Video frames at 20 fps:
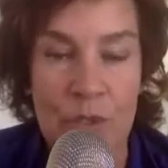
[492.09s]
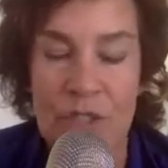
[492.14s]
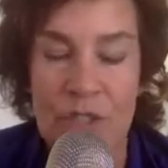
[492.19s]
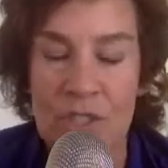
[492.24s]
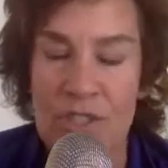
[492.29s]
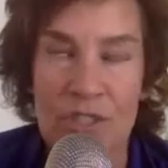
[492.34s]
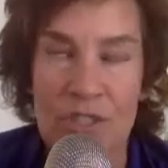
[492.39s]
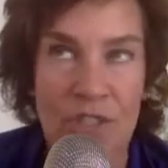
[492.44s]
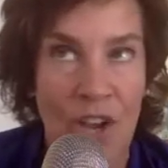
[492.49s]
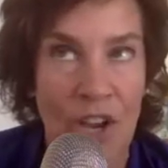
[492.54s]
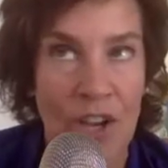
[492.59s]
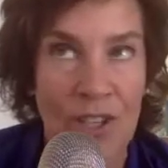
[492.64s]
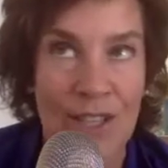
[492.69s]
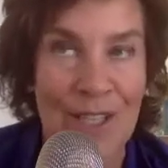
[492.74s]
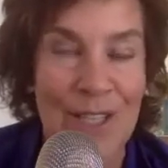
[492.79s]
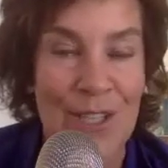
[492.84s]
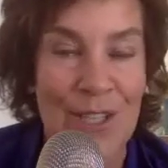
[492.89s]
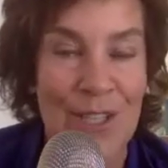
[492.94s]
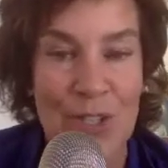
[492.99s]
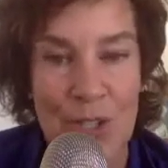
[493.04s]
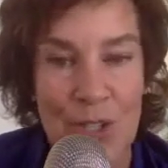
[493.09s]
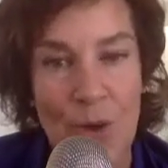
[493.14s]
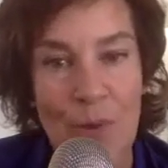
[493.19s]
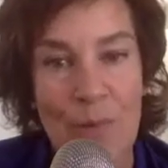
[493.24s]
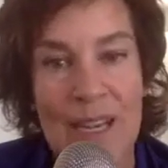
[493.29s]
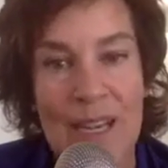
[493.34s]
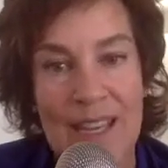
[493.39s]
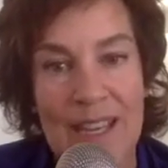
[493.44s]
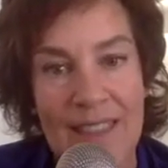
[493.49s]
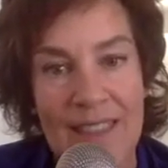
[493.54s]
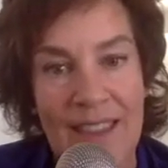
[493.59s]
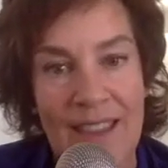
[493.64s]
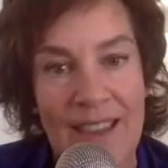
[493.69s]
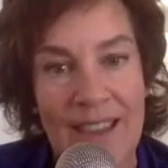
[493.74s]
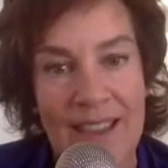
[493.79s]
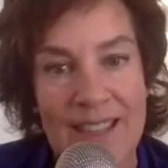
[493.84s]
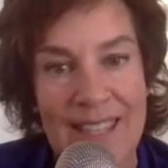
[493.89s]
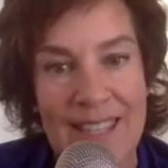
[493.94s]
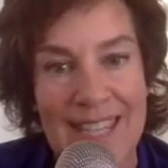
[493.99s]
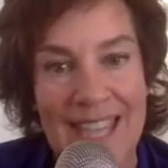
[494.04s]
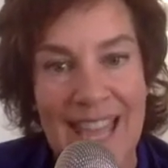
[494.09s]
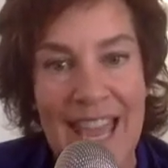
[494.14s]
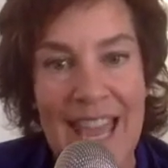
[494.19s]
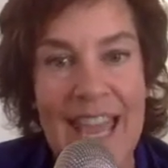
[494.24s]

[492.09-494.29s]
We're just juggling so many things,